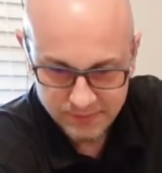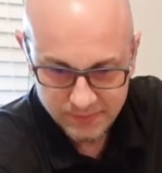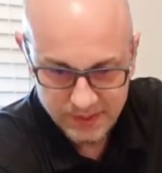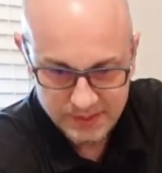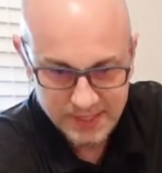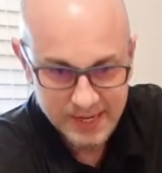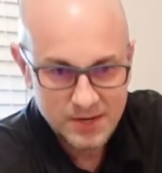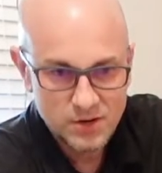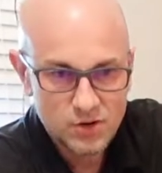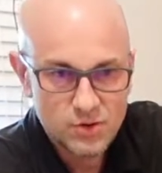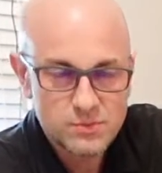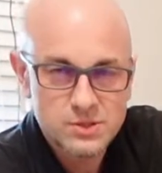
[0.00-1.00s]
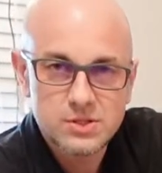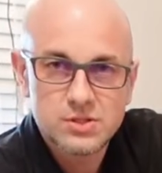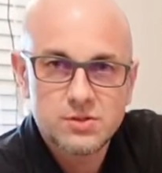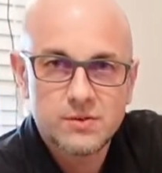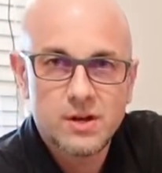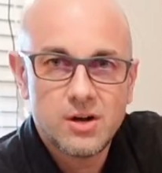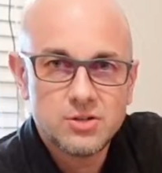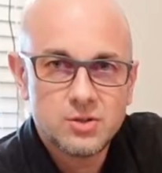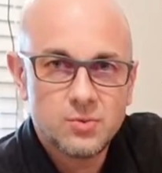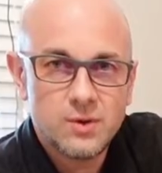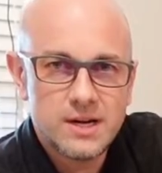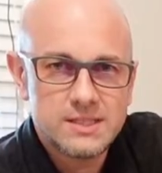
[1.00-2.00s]
into 8 ohms is 300
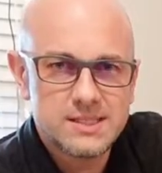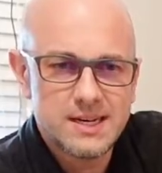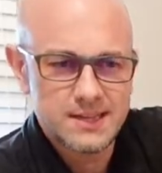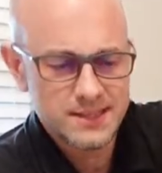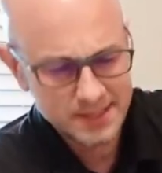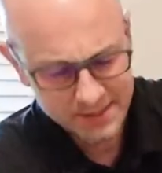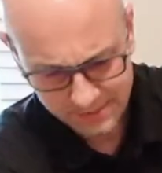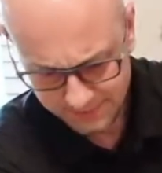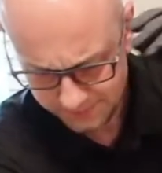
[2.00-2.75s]
watts, and I think